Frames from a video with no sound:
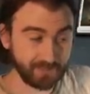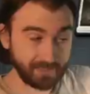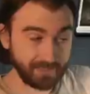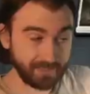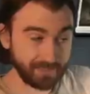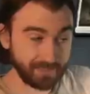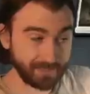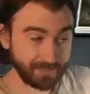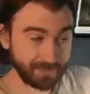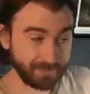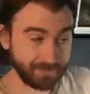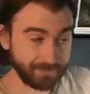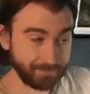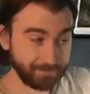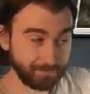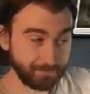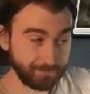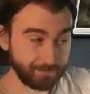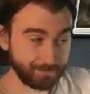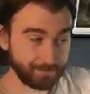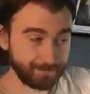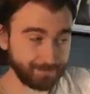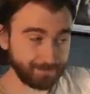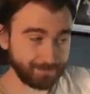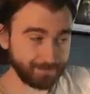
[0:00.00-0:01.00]
Um,
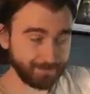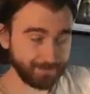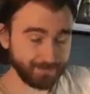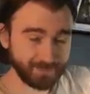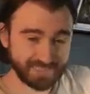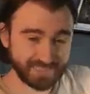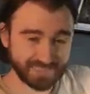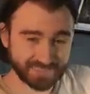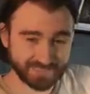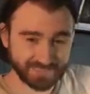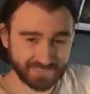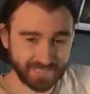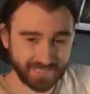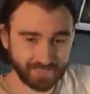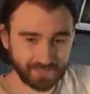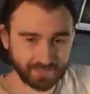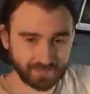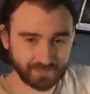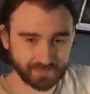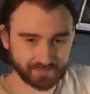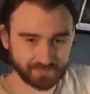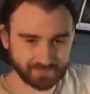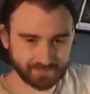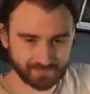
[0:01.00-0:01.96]
his thing.